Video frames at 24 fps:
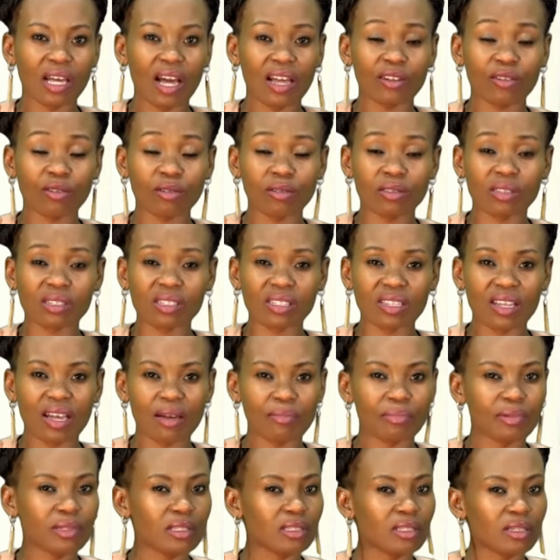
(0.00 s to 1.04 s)
I know this
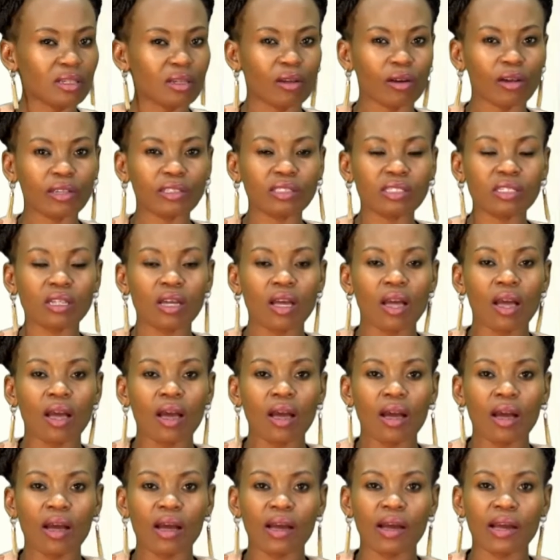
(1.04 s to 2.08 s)
happens a lot,
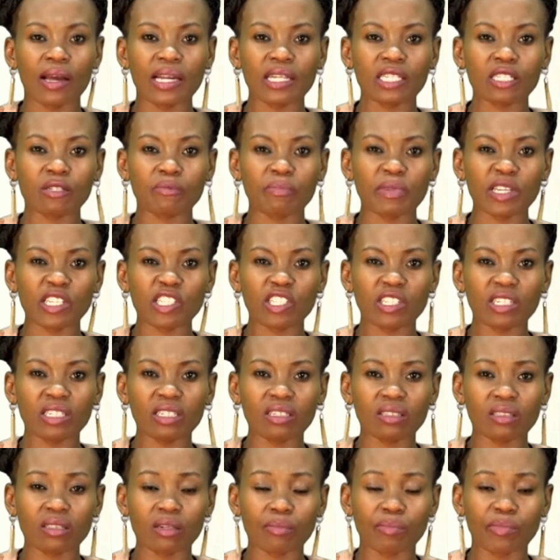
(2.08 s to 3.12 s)

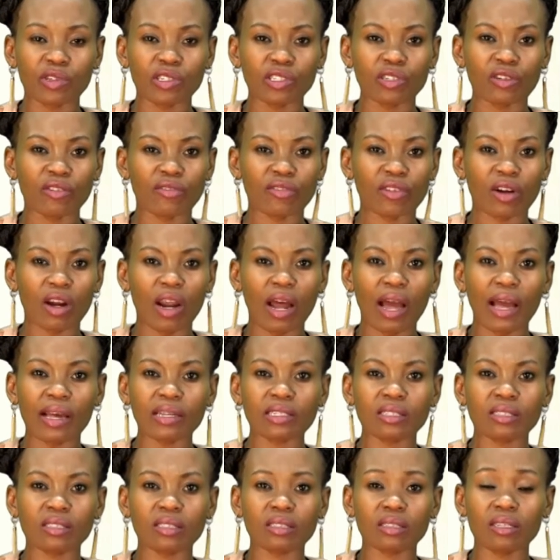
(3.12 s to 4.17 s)
especially in the body of
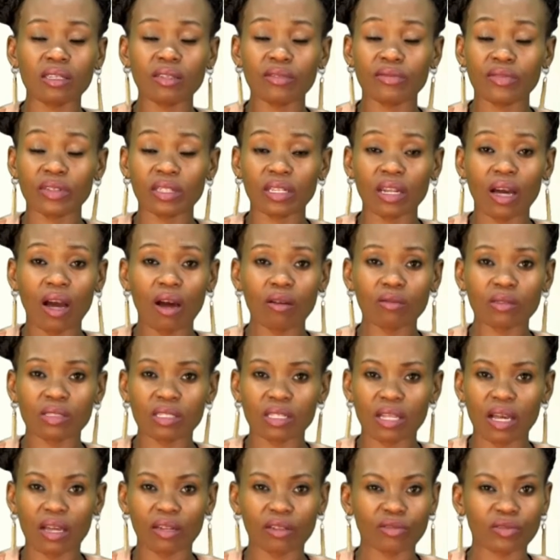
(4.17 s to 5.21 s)
Christ. Even
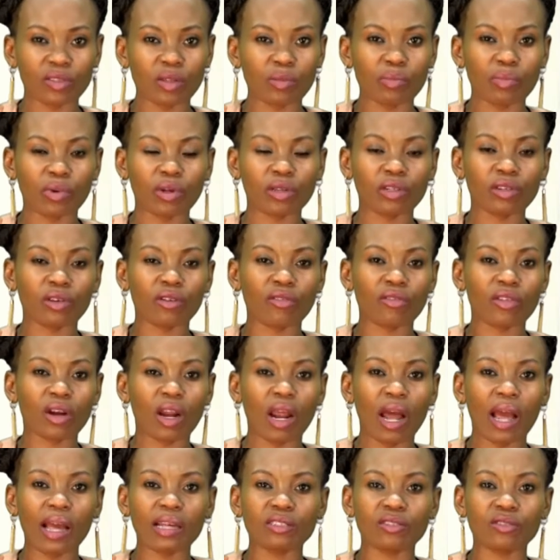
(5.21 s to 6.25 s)
outside of the body of
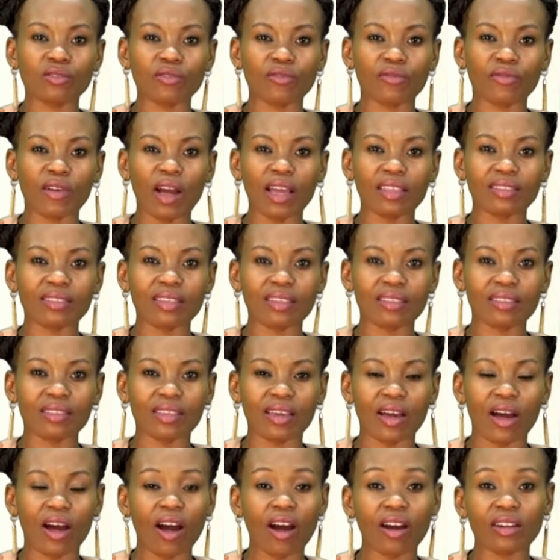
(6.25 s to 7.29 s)
Christ, you find that
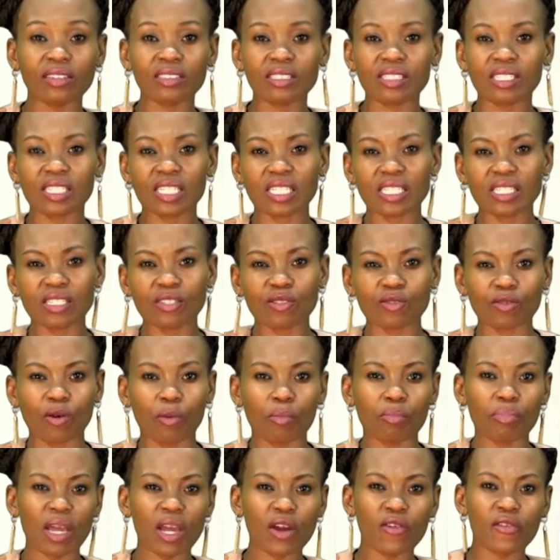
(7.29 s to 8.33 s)
there are aunties
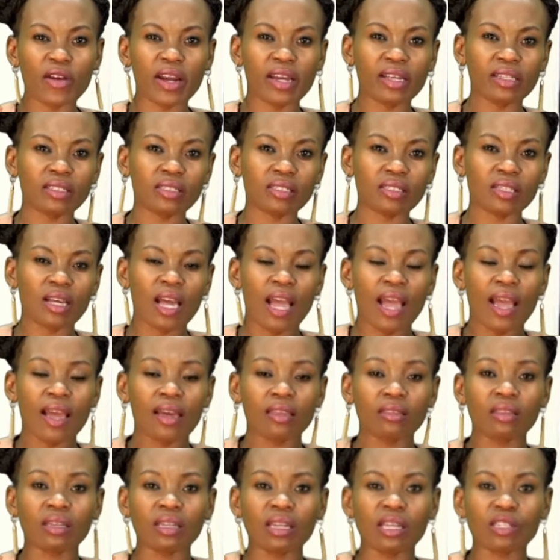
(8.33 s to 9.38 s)
or parents
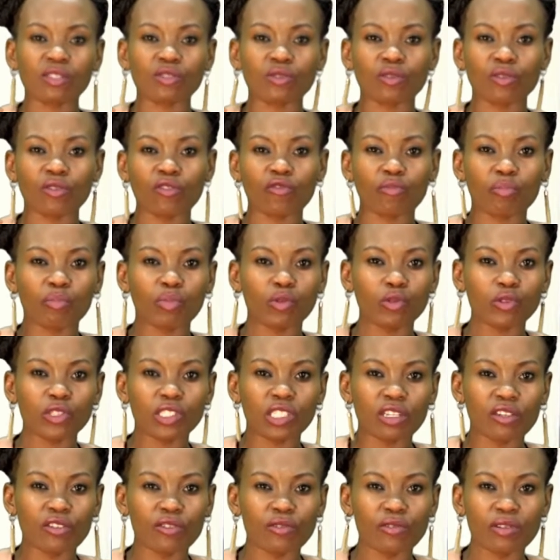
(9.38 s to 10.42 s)
that are sort of
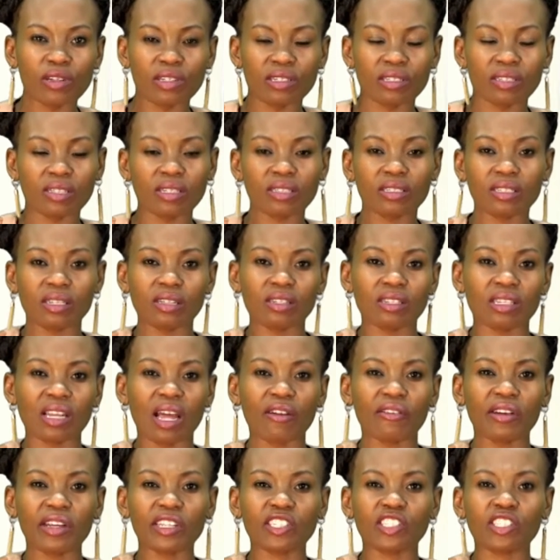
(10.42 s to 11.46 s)
pushing you a certain
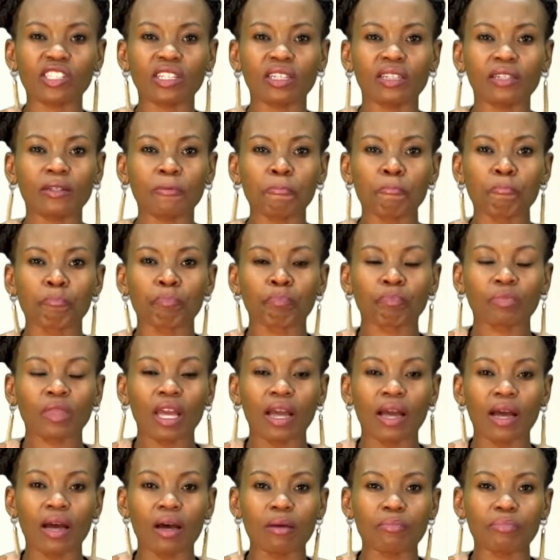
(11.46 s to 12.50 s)
direction
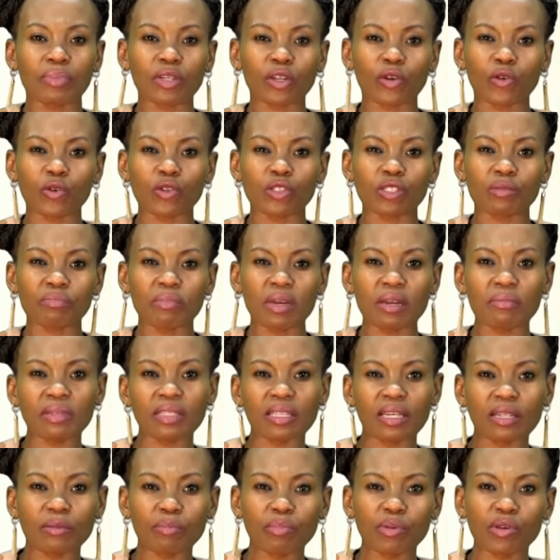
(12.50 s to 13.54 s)
because maybe
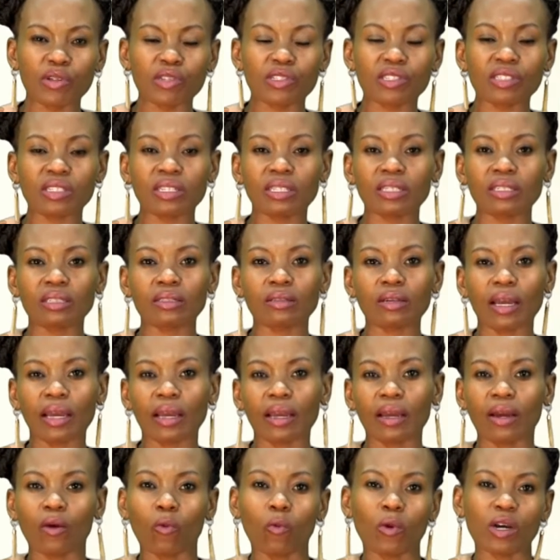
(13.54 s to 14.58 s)
that person
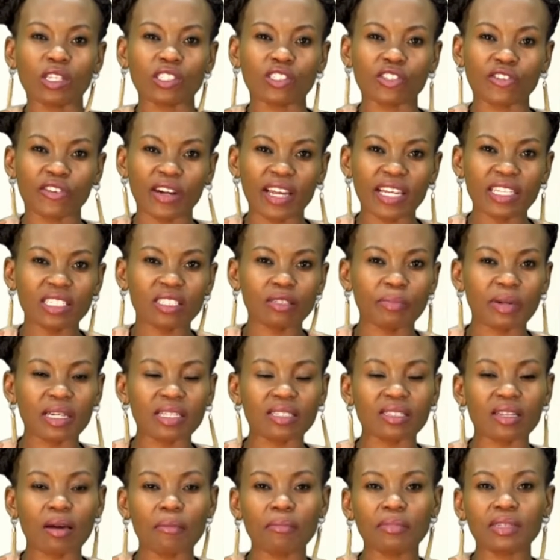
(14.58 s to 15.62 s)
was raised by
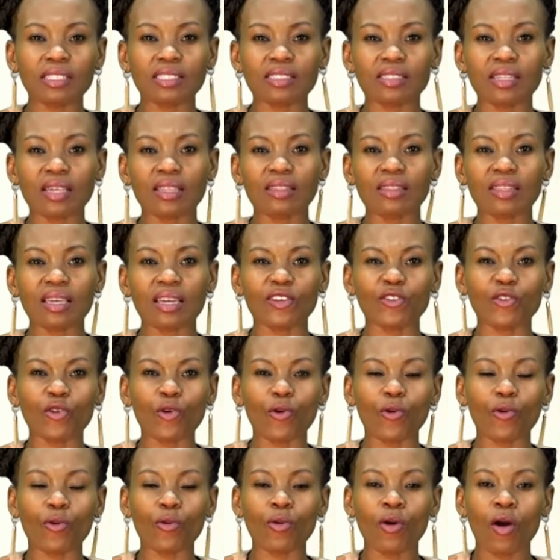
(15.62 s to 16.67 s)
somebody that they
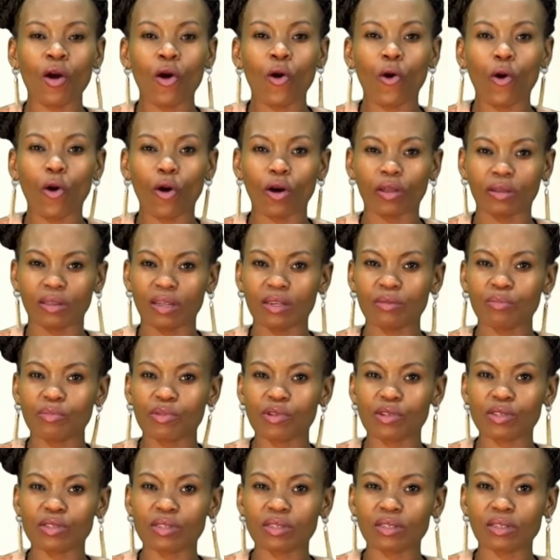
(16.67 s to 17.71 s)
know, or that
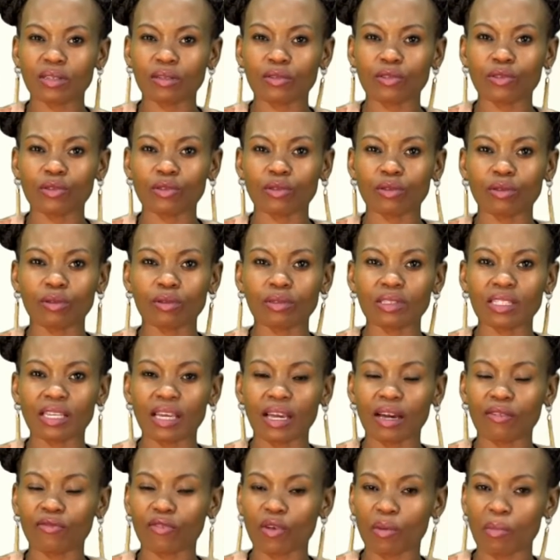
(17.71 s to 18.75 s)
person, you know,
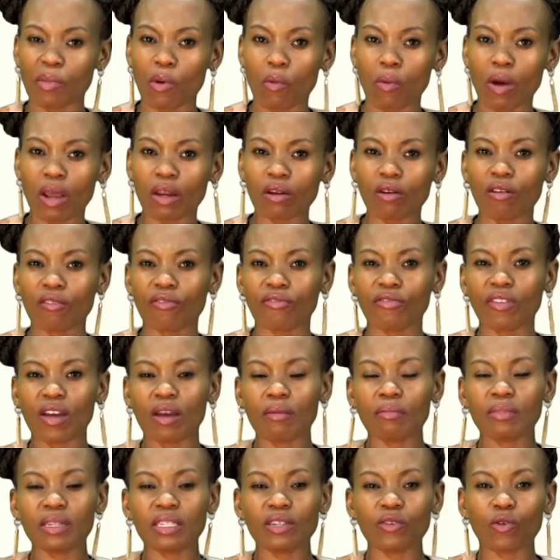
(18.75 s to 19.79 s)
they are from a well-off
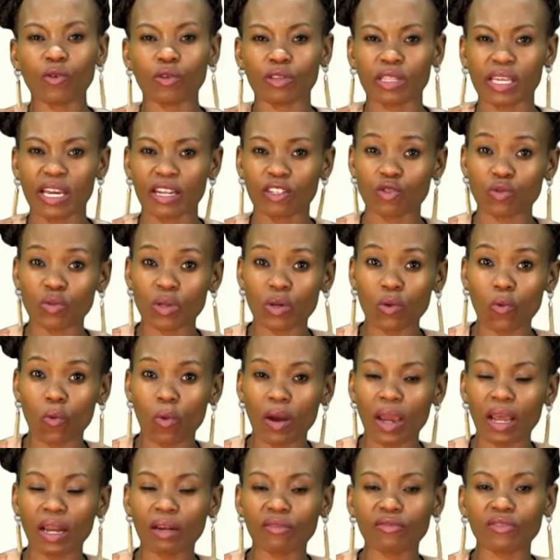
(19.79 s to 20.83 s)
family, or they are doing
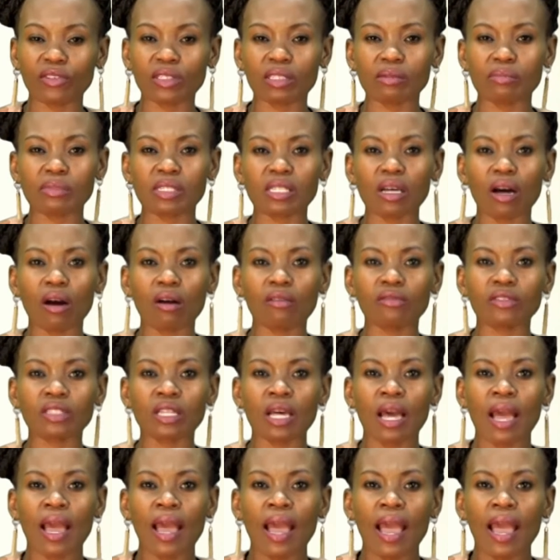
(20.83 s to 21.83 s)
well for themselves.